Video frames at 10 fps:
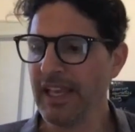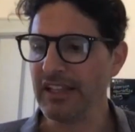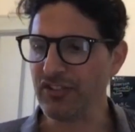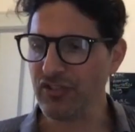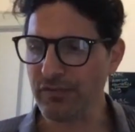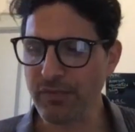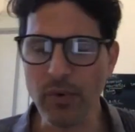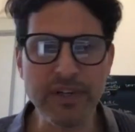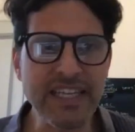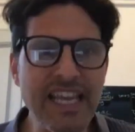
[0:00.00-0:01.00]
Let's jump
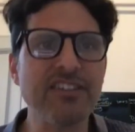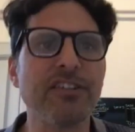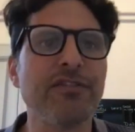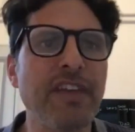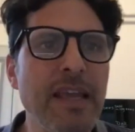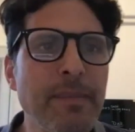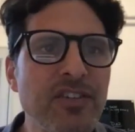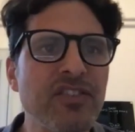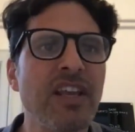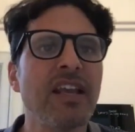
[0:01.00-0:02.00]
forward again to the
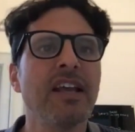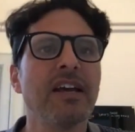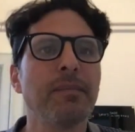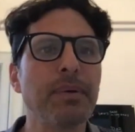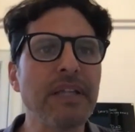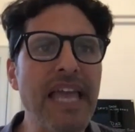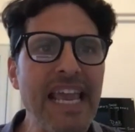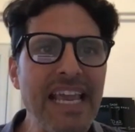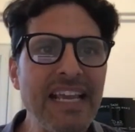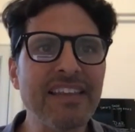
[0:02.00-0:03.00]
famous
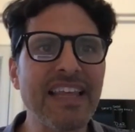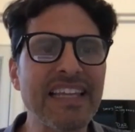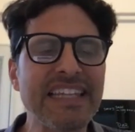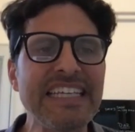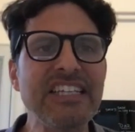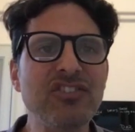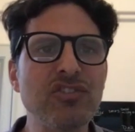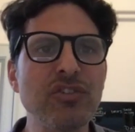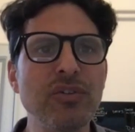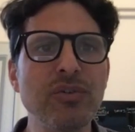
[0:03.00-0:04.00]
plague that leads
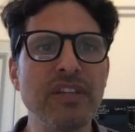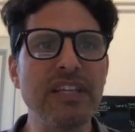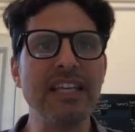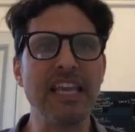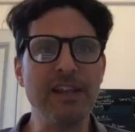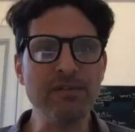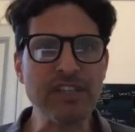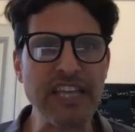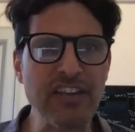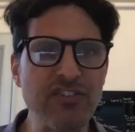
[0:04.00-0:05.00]
to the
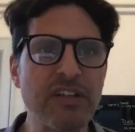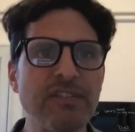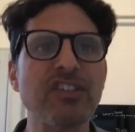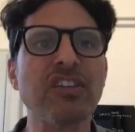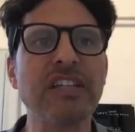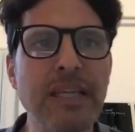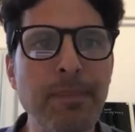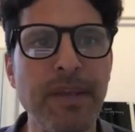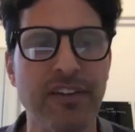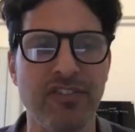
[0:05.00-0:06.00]
invitation of
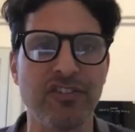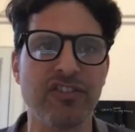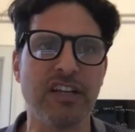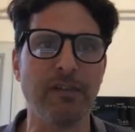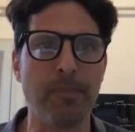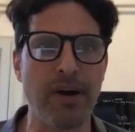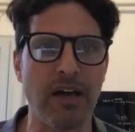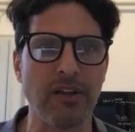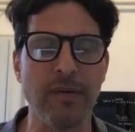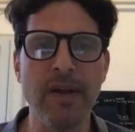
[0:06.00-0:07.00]
Asclepius, the son of
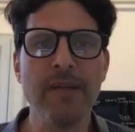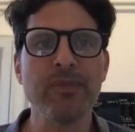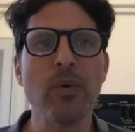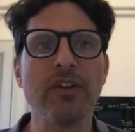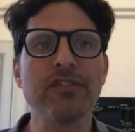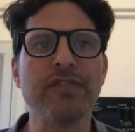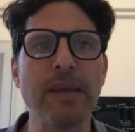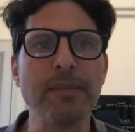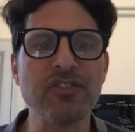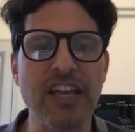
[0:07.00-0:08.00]
Apollo, who has a
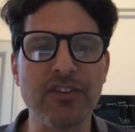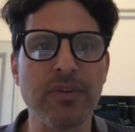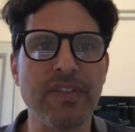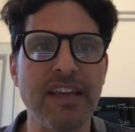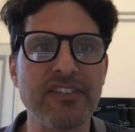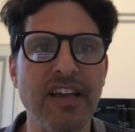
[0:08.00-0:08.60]
famous sanctuary at that